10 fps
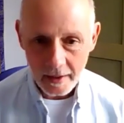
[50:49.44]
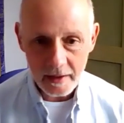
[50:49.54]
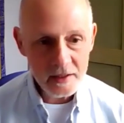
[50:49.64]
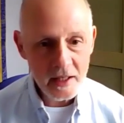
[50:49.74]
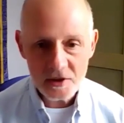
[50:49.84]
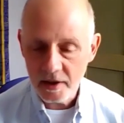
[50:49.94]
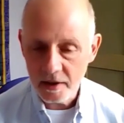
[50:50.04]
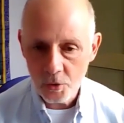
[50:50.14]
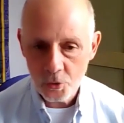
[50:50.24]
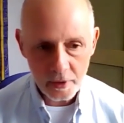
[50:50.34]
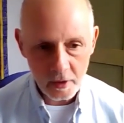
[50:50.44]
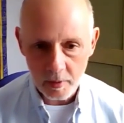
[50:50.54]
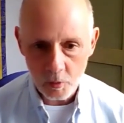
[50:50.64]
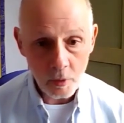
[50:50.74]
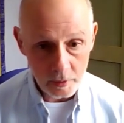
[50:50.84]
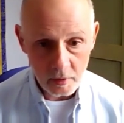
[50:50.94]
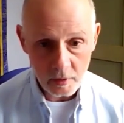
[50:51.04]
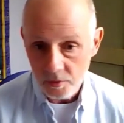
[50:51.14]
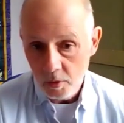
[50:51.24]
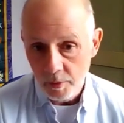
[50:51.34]
And it's incredible what you
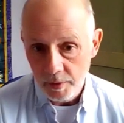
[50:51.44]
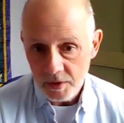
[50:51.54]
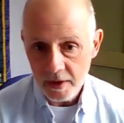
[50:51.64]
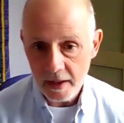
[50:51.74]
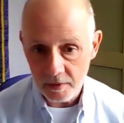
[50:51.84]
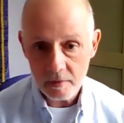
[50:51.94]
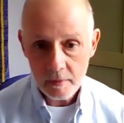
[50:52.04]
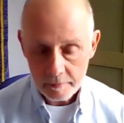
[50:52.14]
can do with intent.